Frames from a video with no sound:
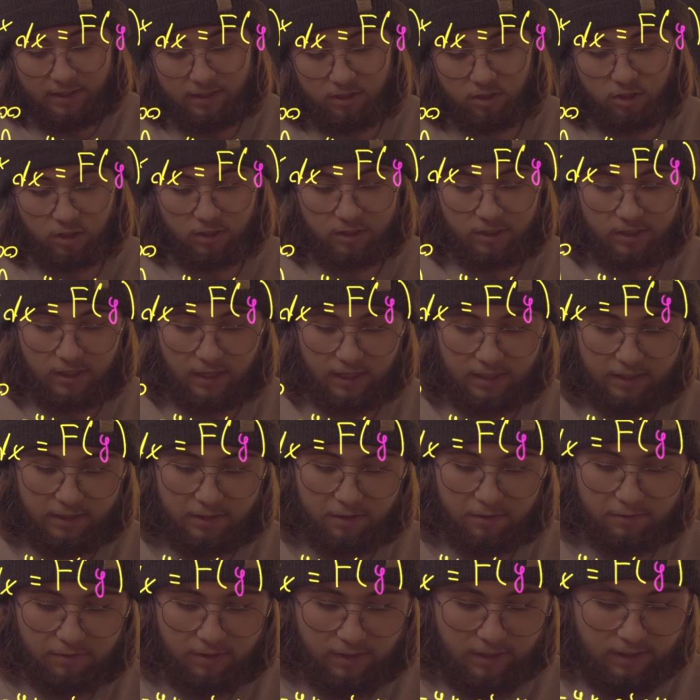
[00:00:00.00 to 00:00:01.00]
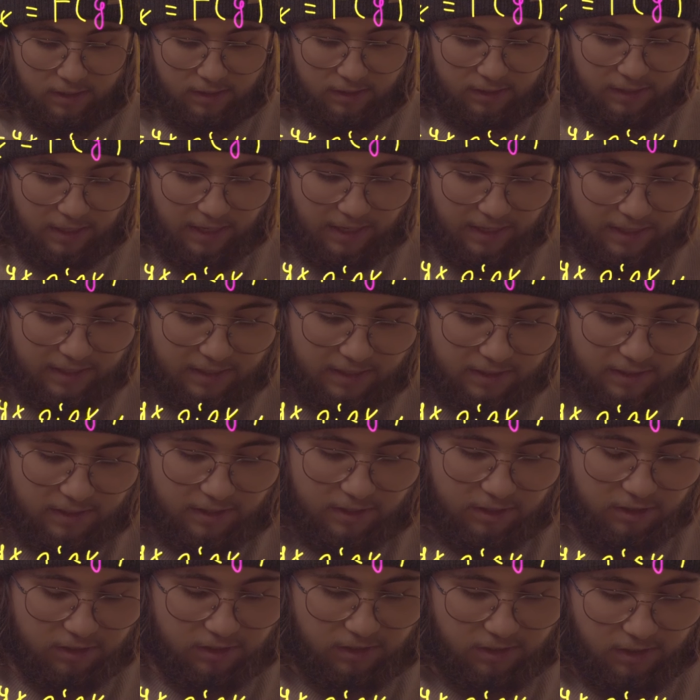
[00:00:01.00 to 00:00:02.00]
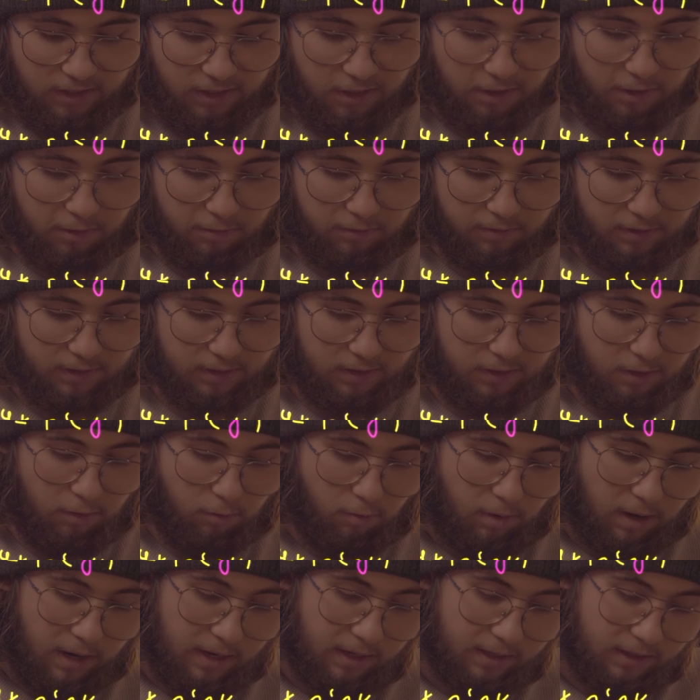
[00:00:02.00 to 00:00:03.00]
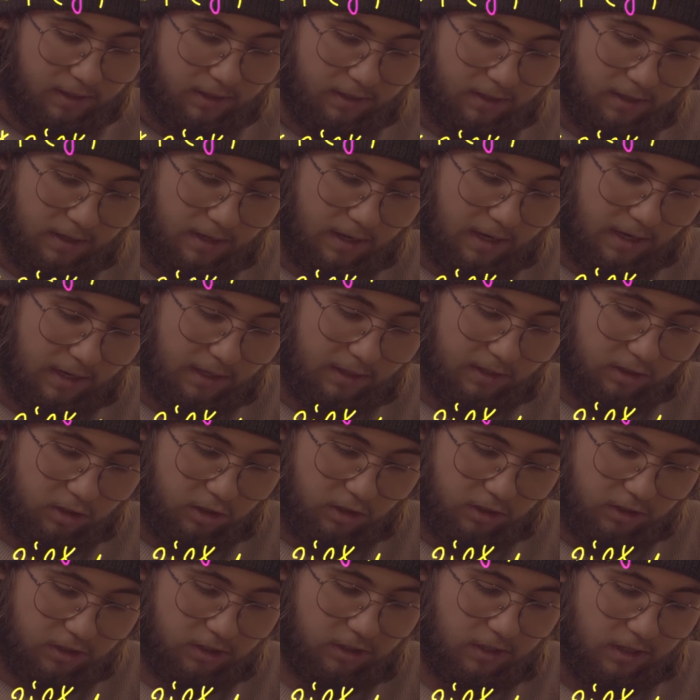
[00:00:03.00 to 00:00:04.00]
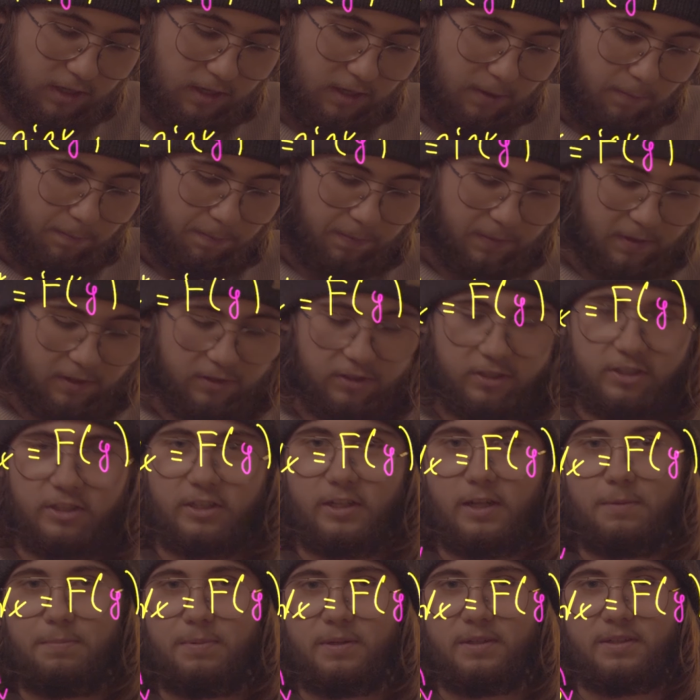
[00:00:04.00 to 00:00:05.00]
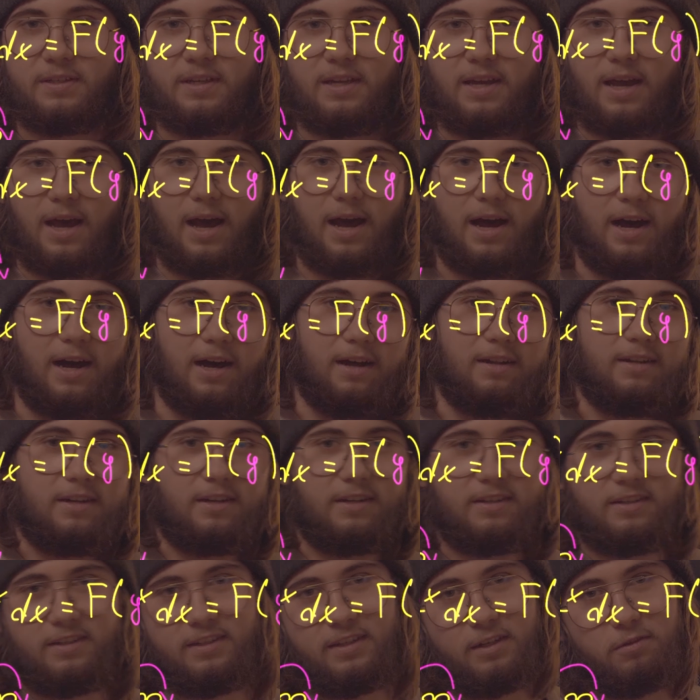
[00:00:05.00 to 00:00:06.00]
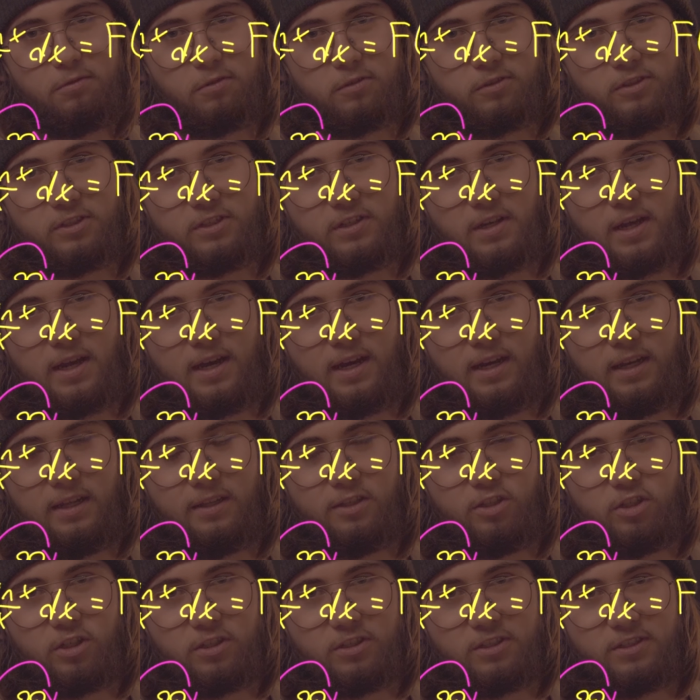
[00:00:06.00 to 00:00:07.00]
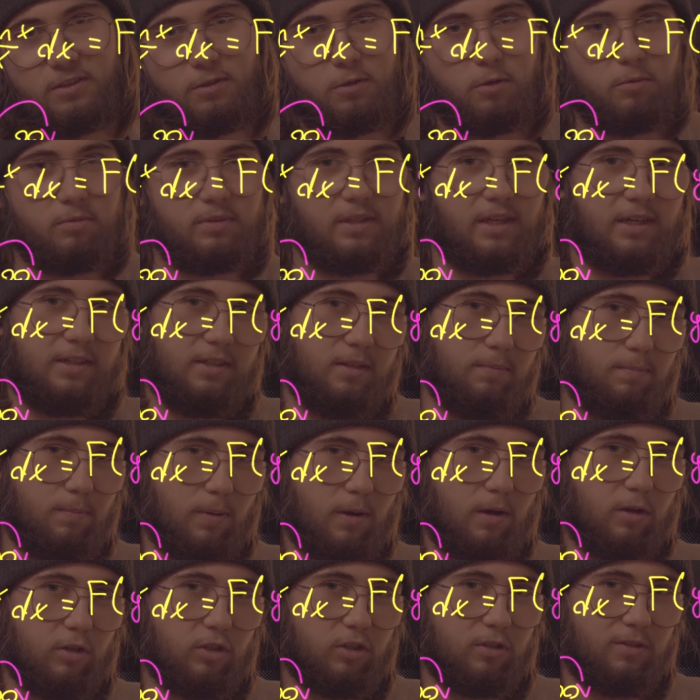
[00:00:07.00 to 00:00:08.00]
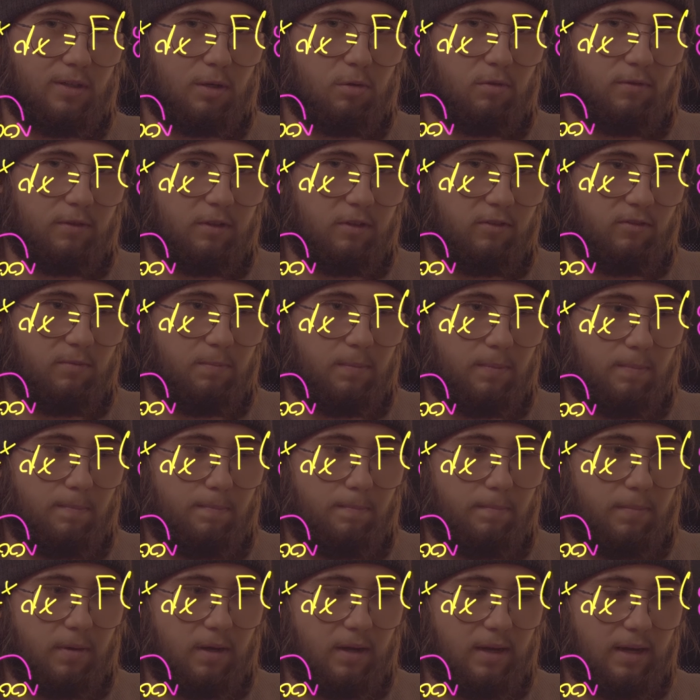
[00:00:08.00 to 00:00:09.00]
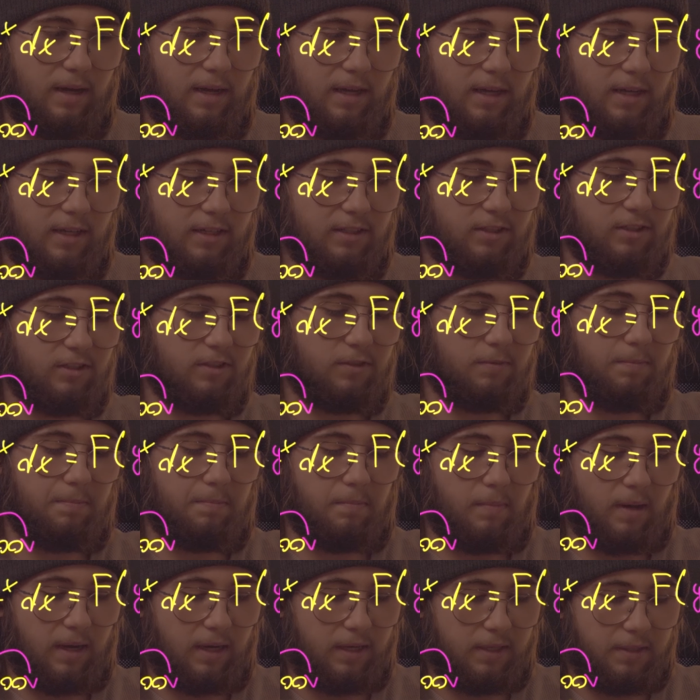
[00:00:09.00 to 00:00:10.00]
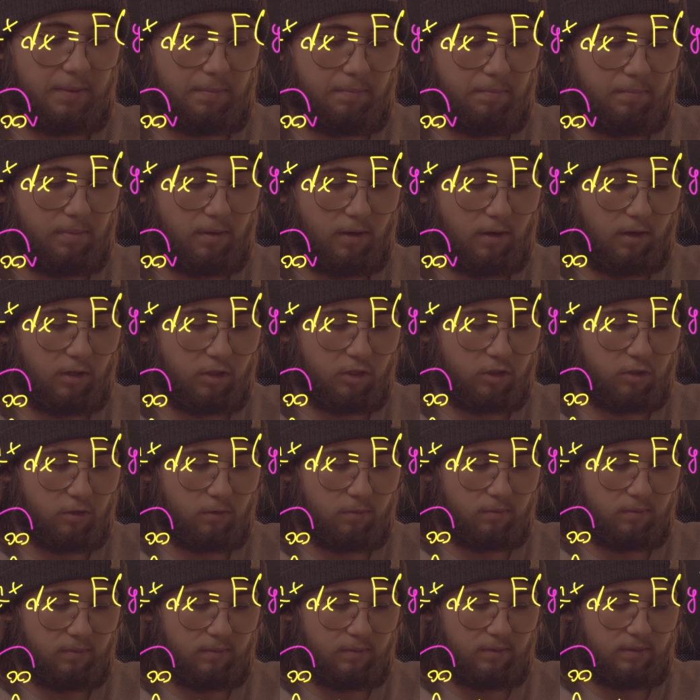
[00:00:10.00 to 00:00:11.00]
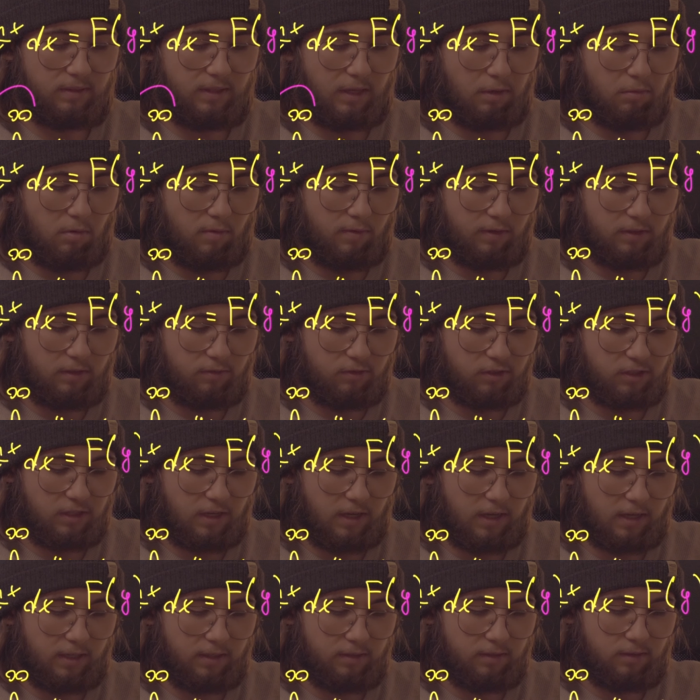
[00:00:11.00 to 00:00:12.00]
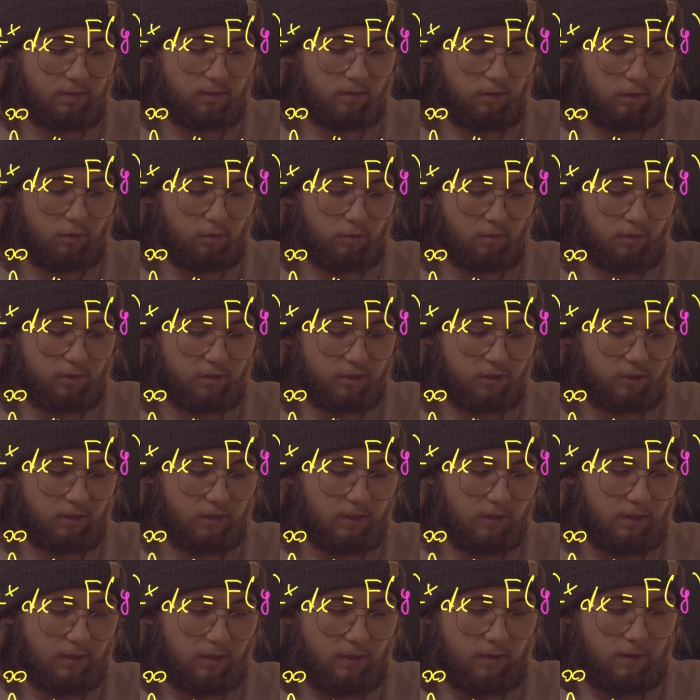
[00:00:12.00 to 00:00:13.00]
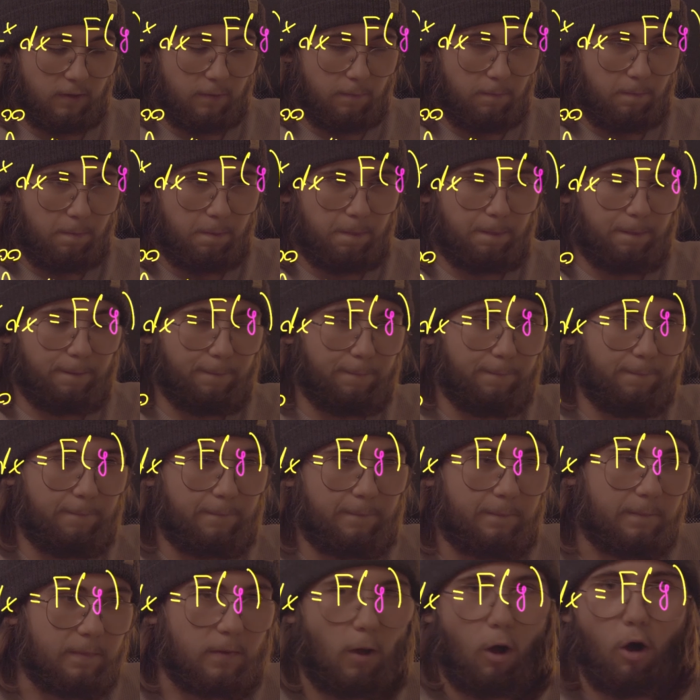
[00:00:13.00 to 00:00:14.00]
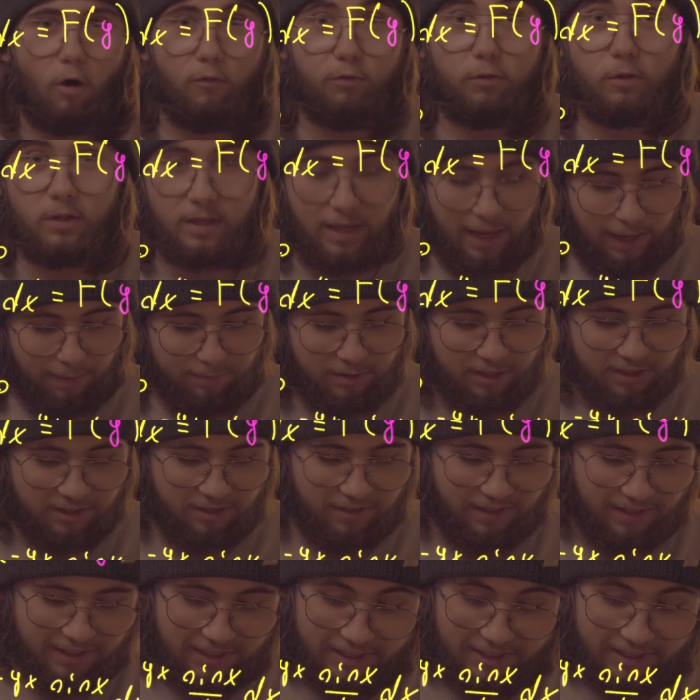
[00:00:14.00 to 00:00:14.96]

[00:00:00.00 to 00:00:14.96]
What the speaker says: can just kind of take this d over dy here and just slip it under the integral sign, just take the partial derivative, but as my partial derivative sign looks awfully, I'm just gonna